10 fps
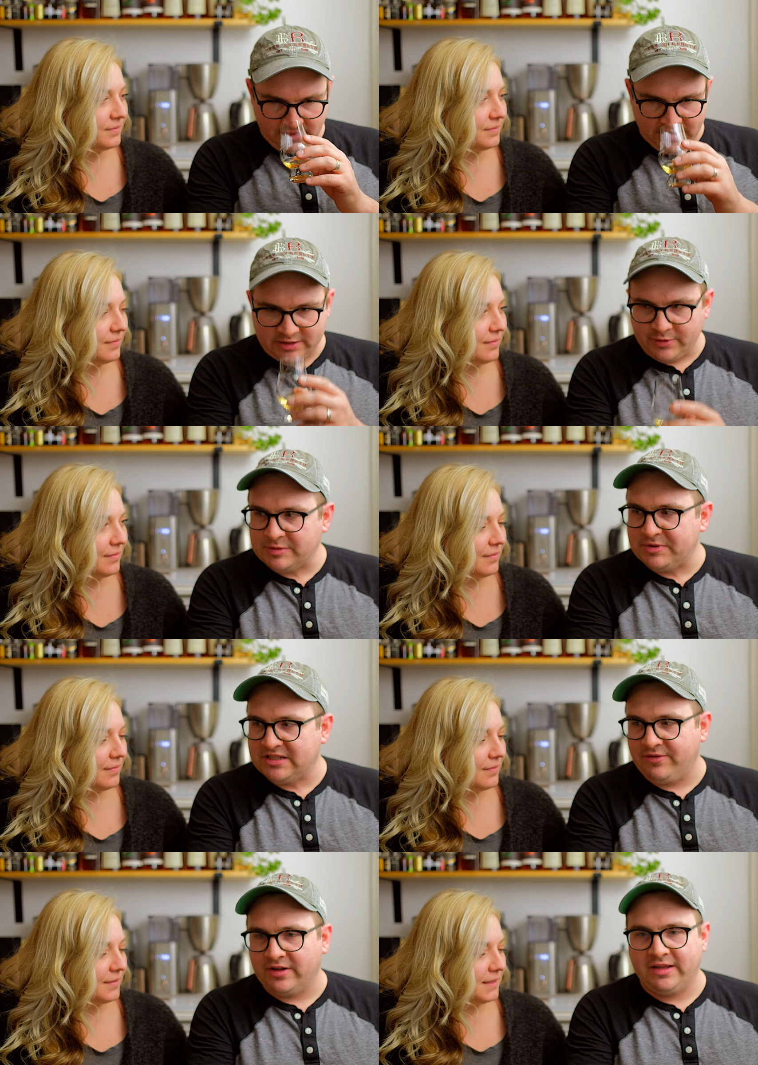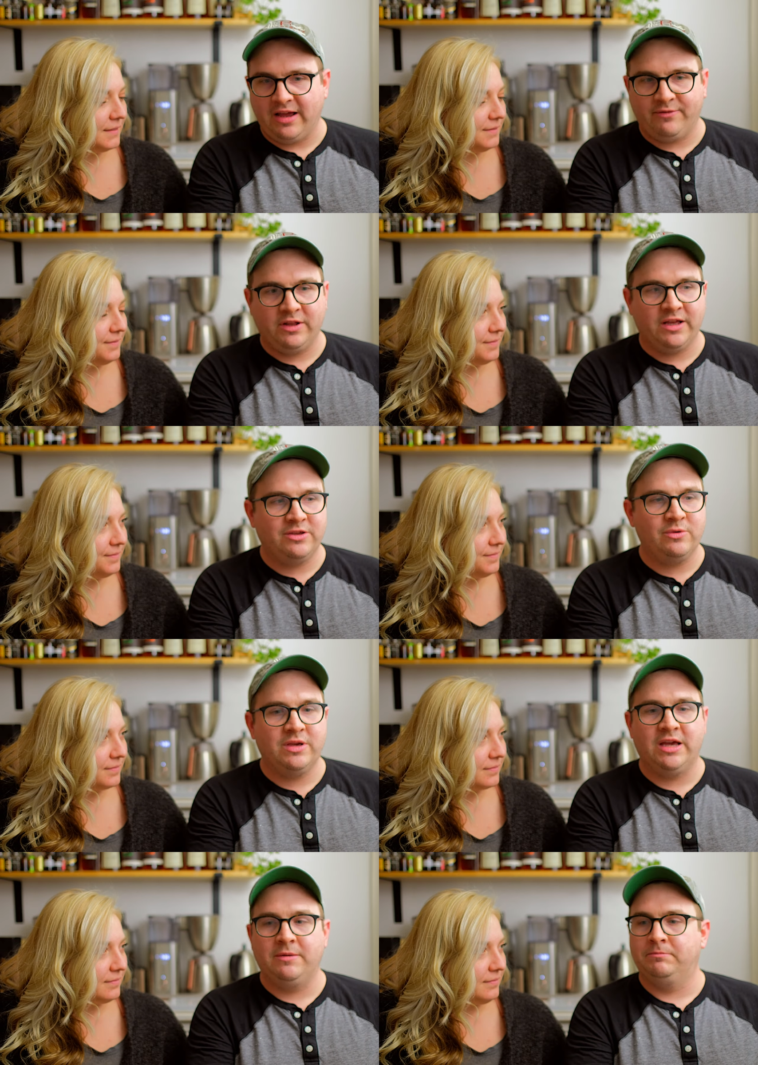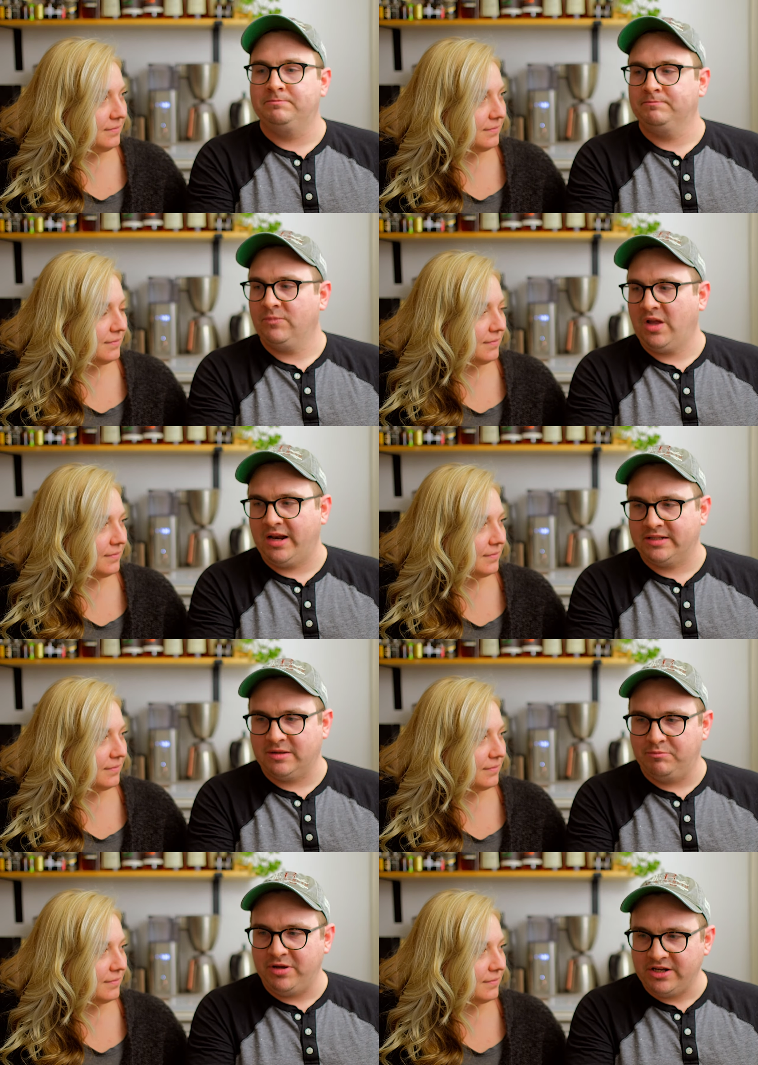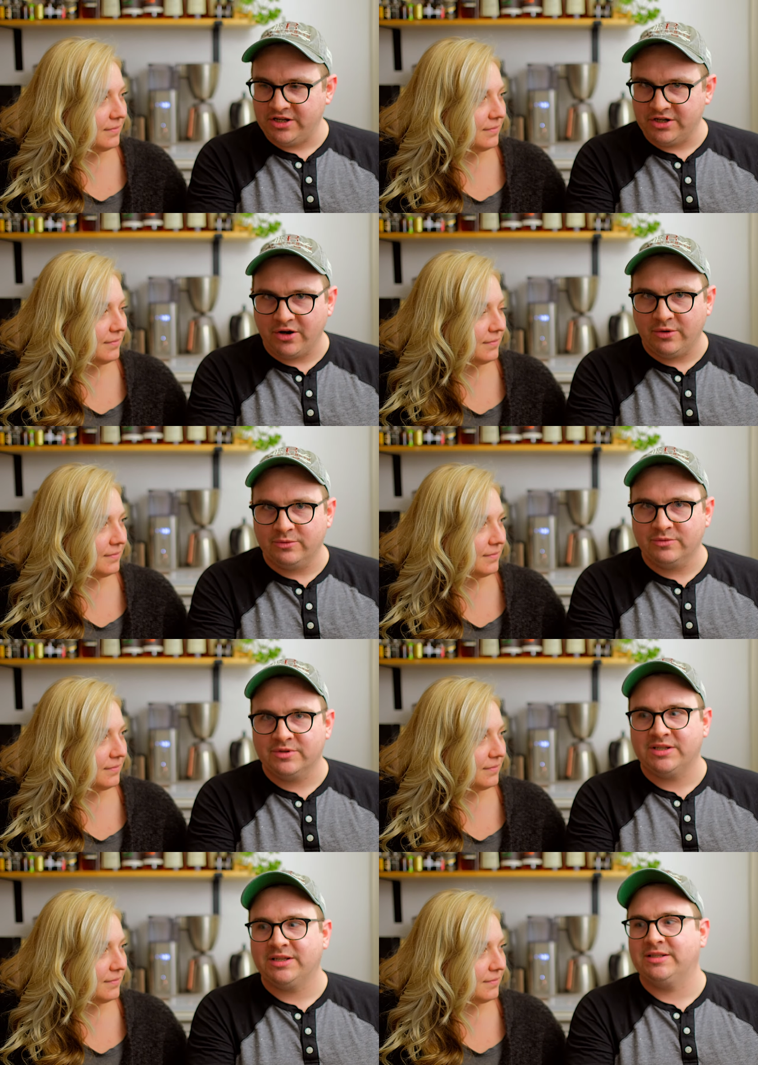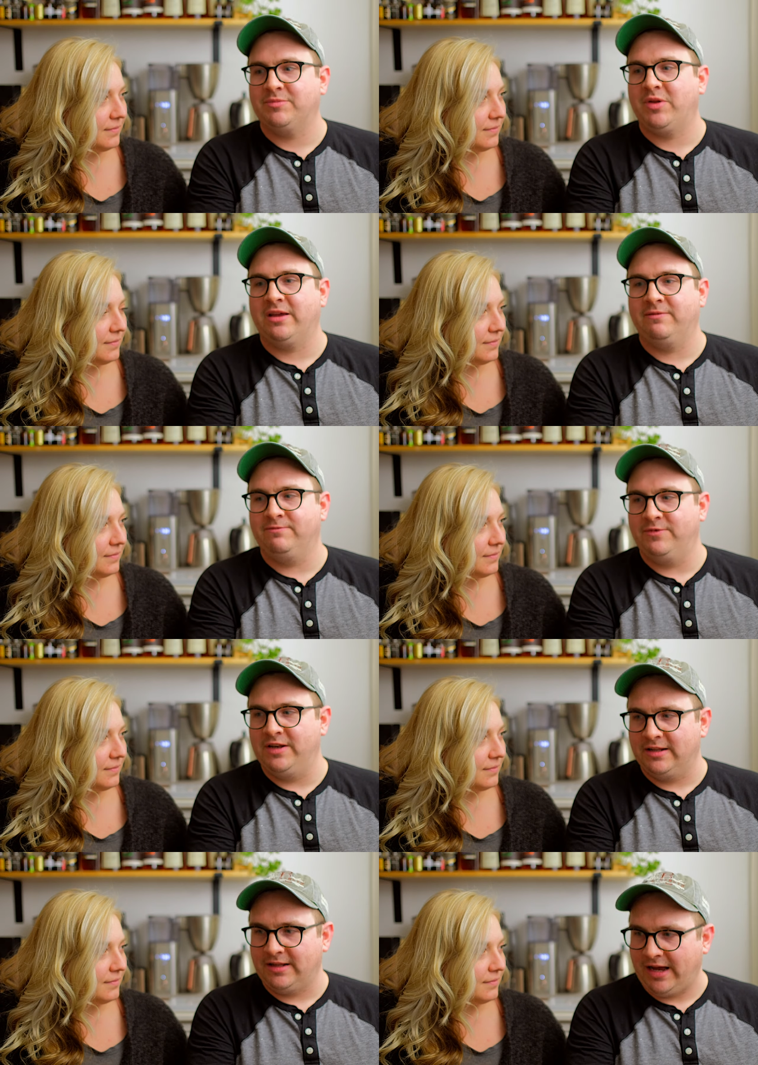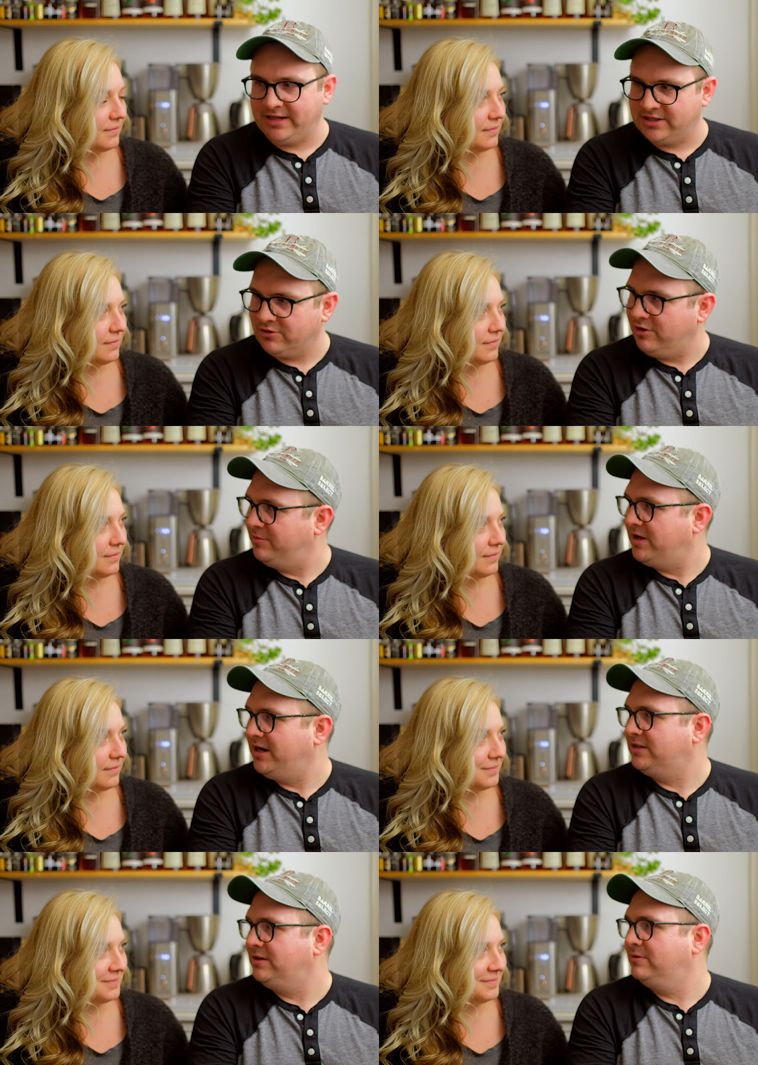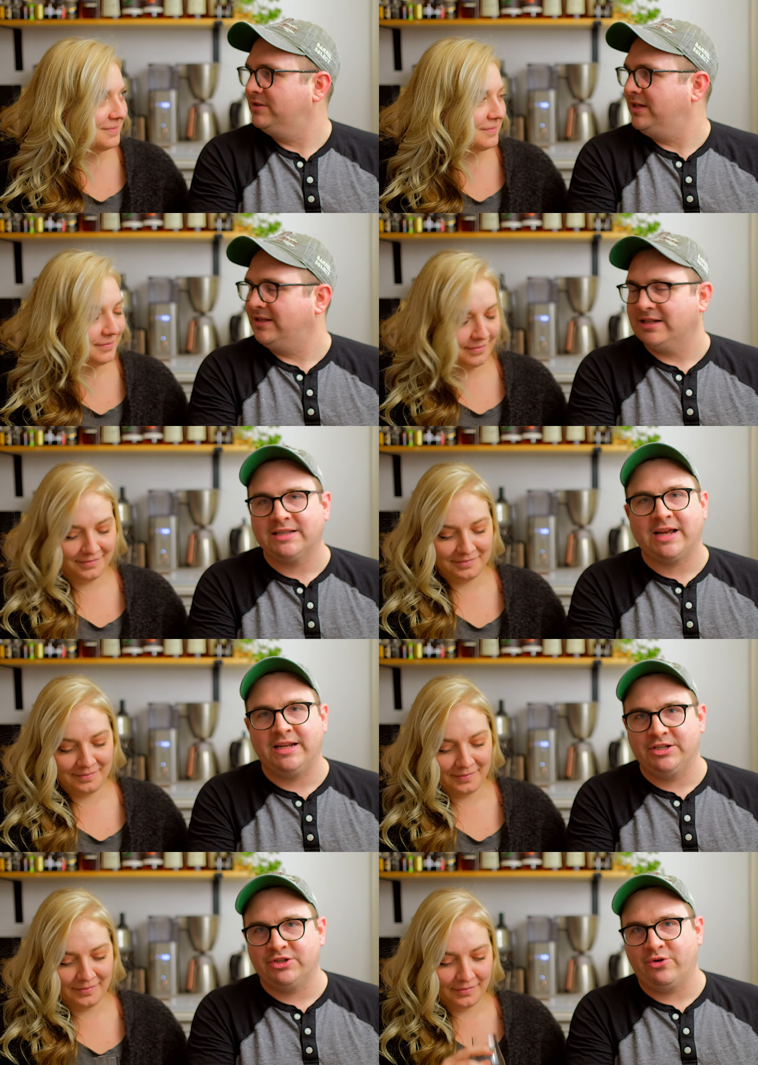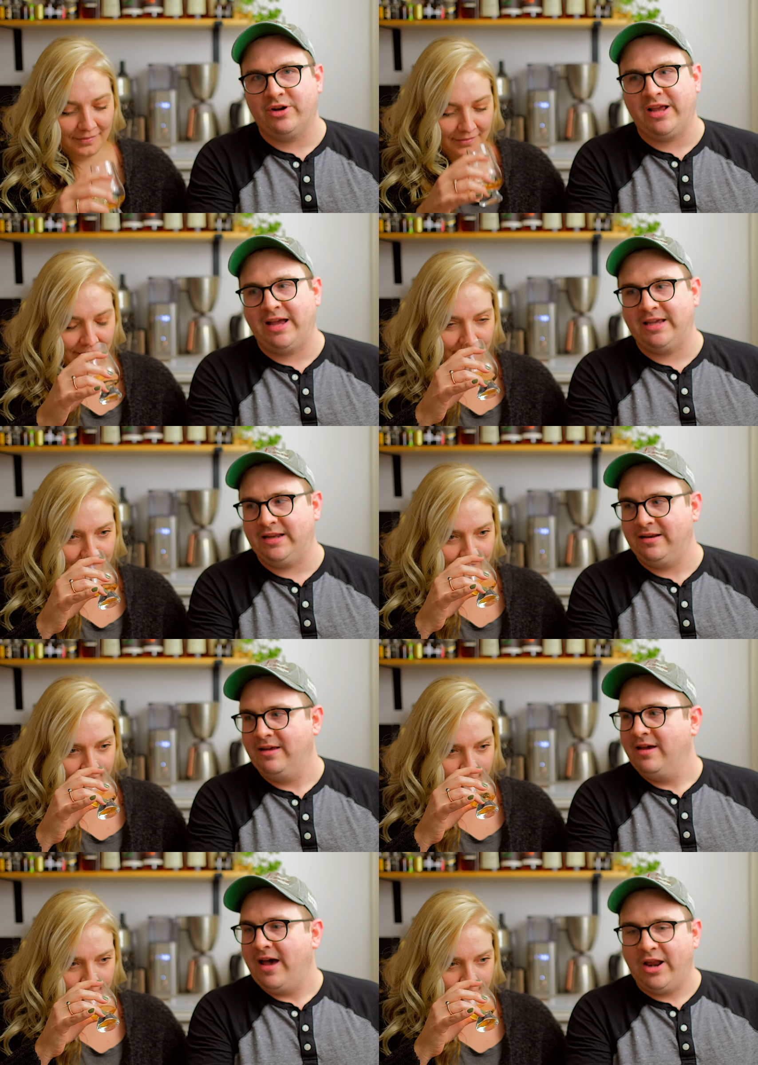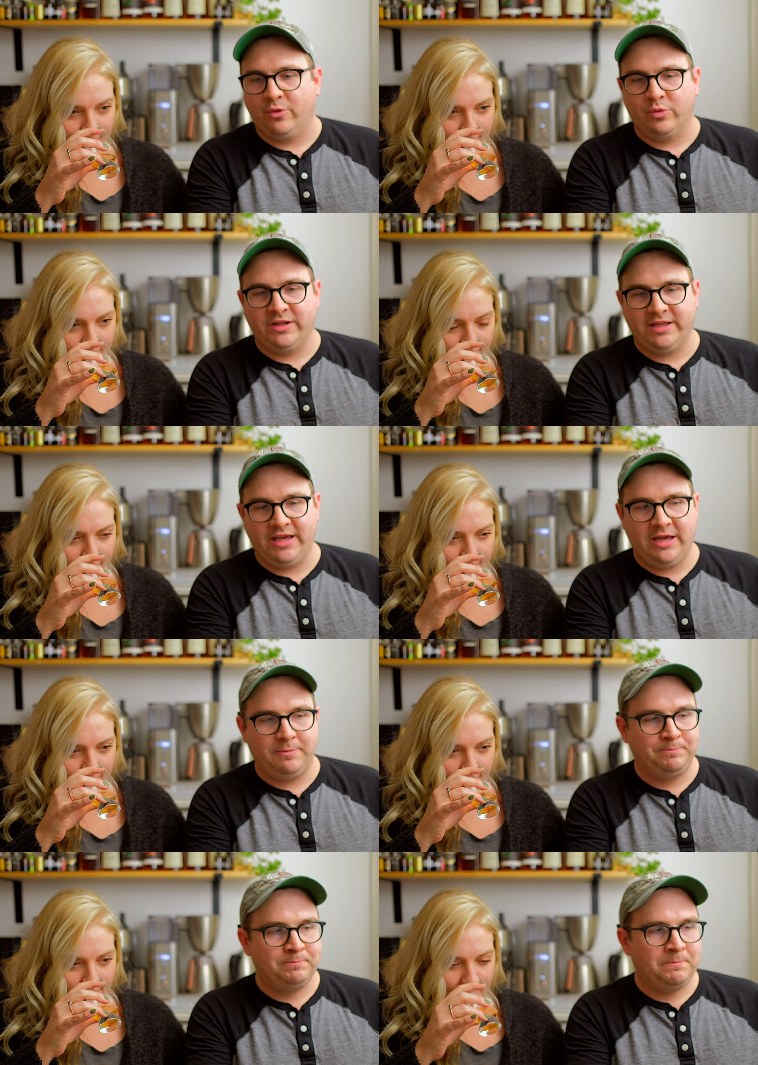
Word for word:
Speaker 1: This one specifically, I feel like you get kind of some peachy tones, some like vanilla ice cream kind of tones. Like that's the kind of desserty I get. I don't really get